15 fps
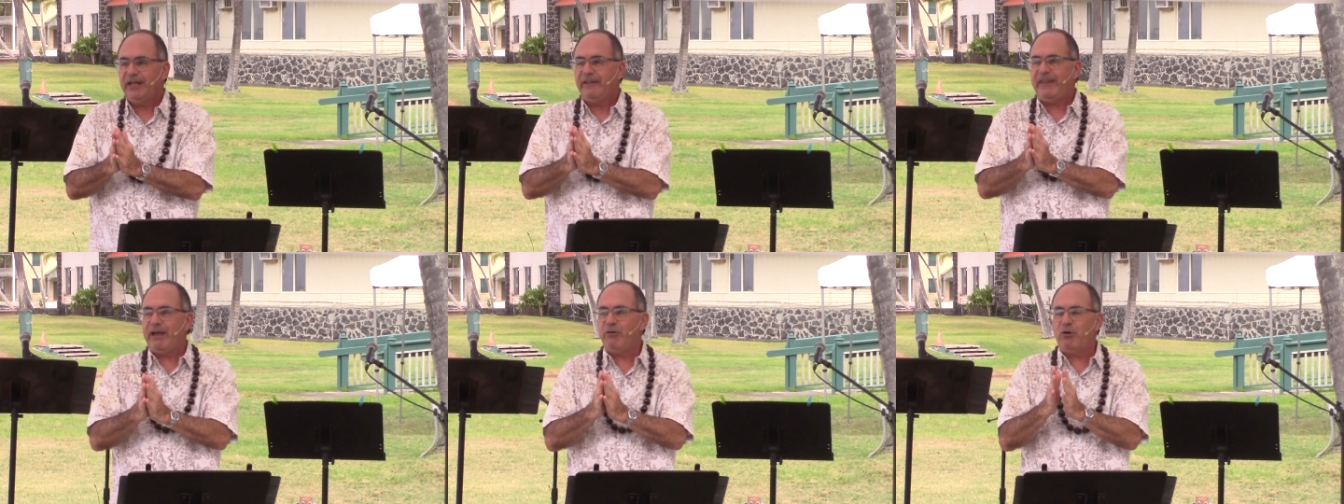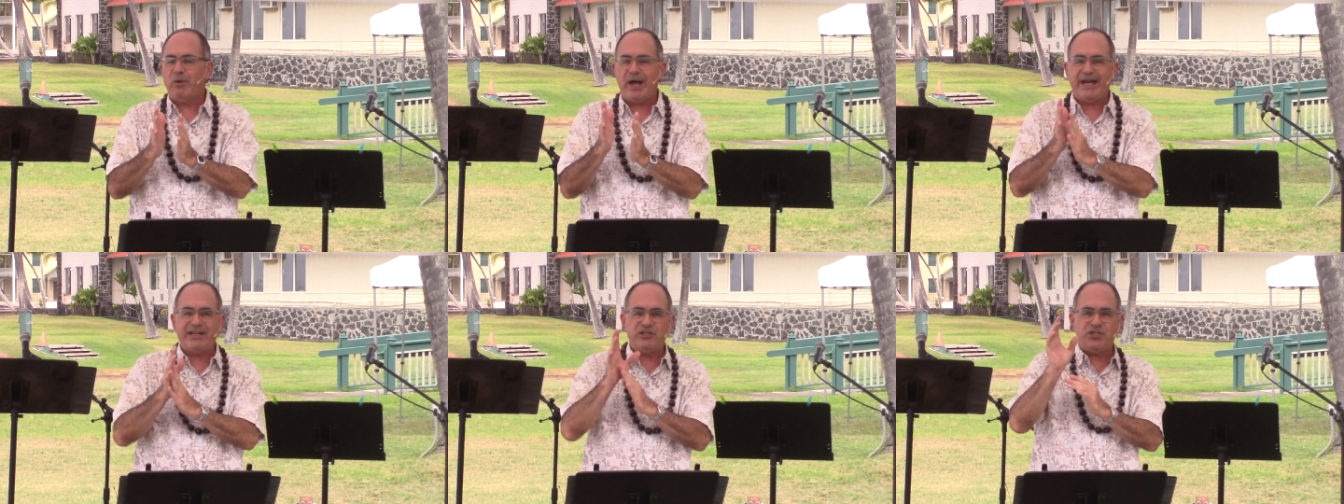they will
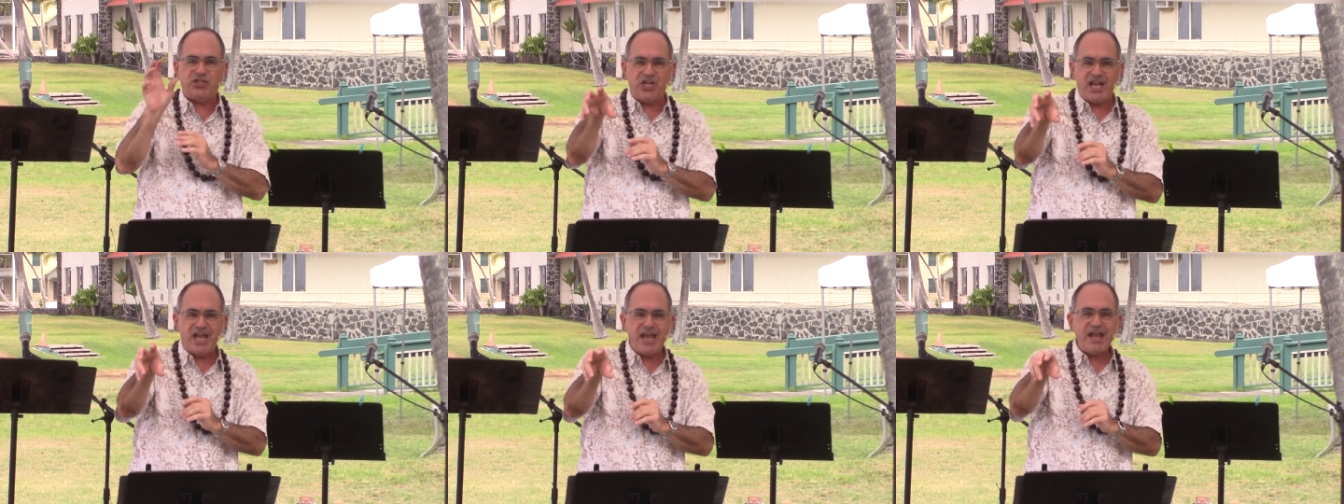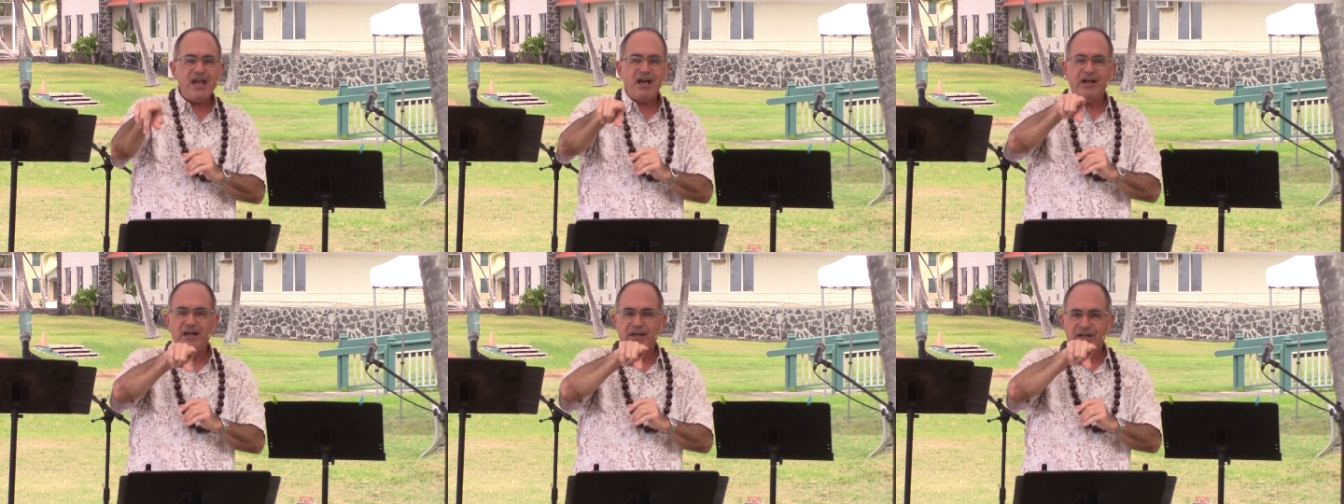write
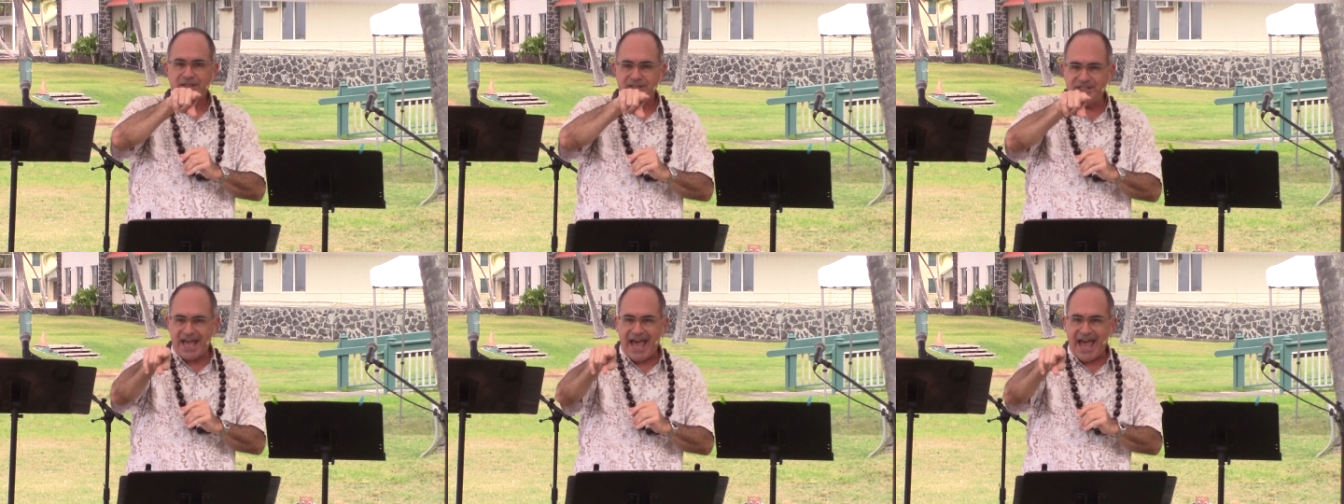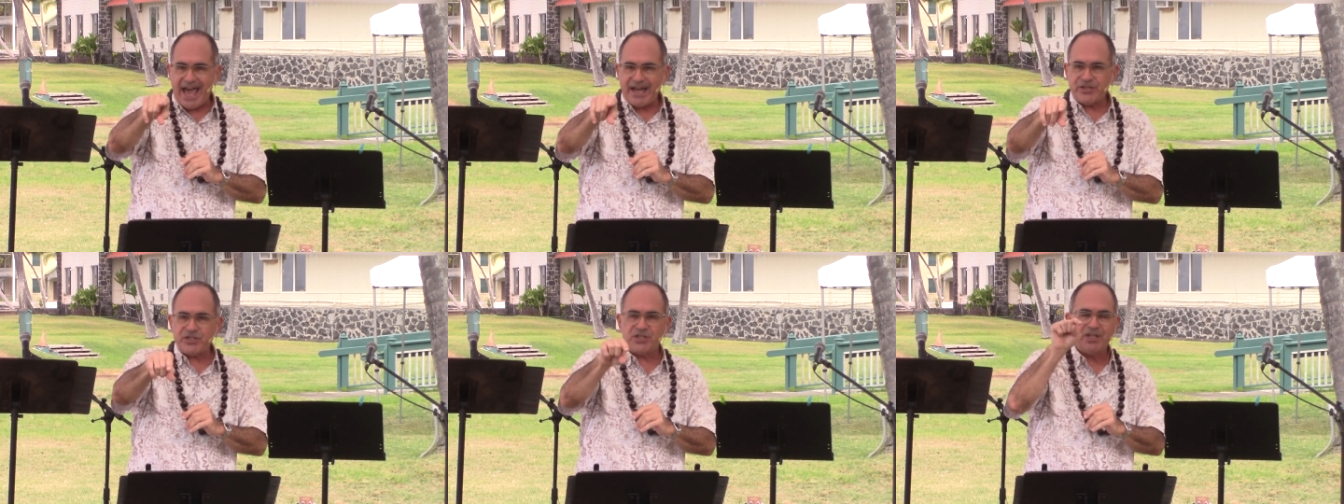G
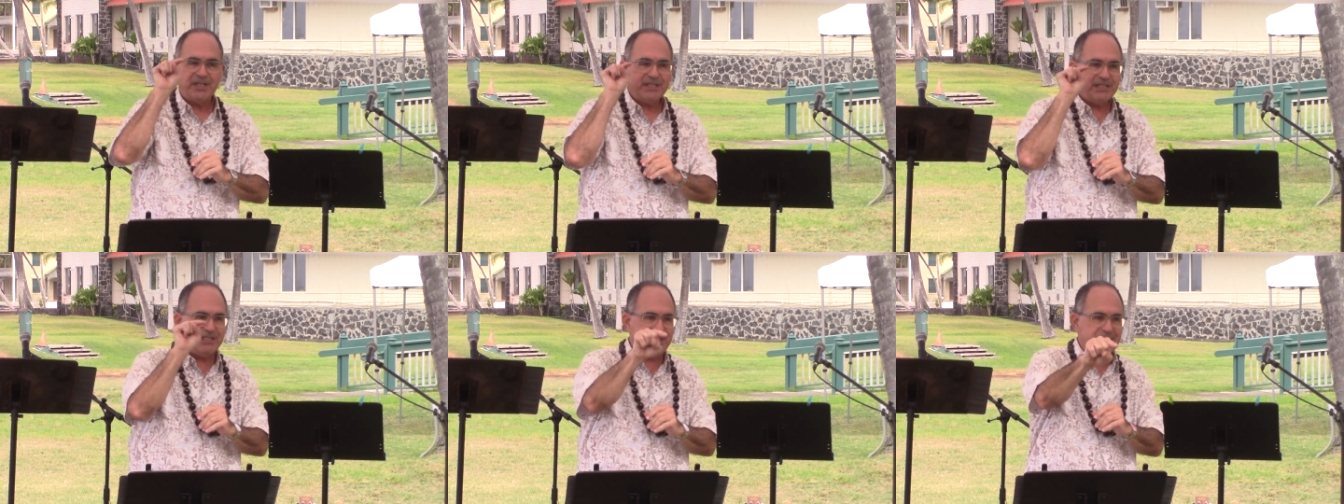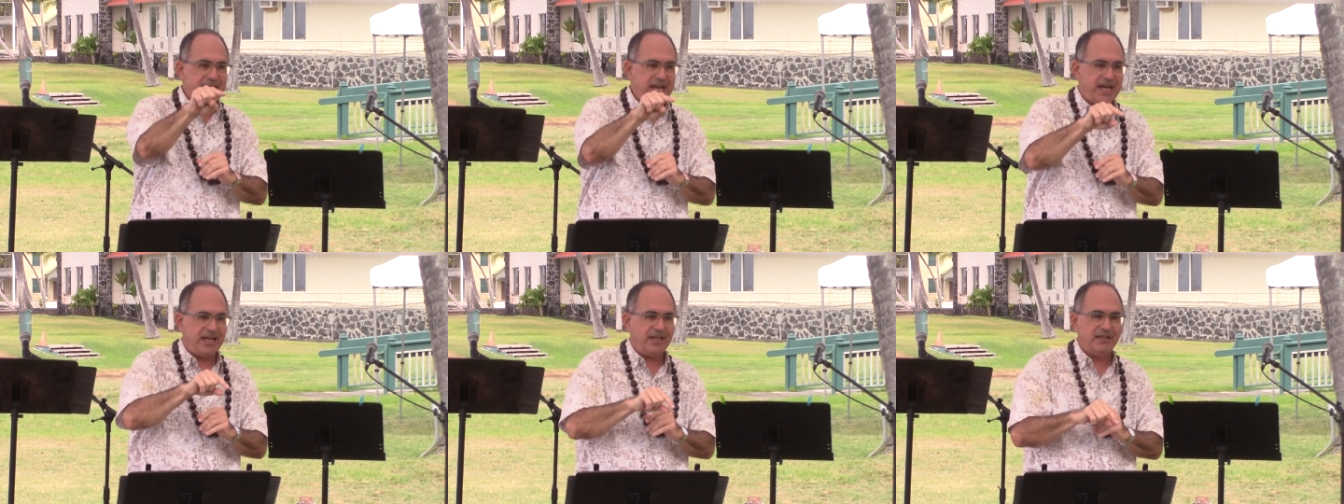dash
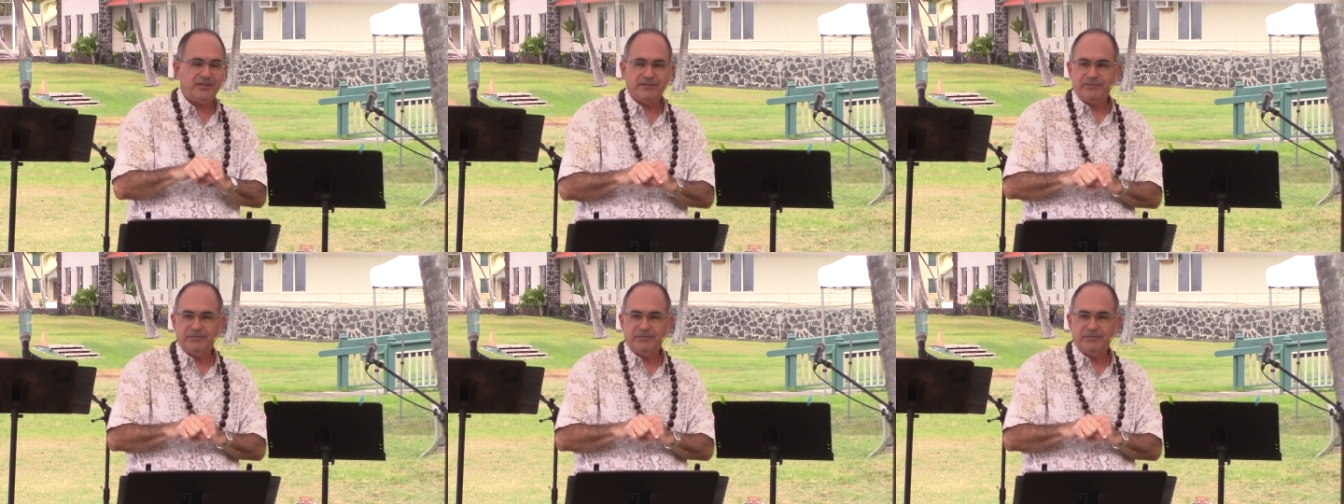D.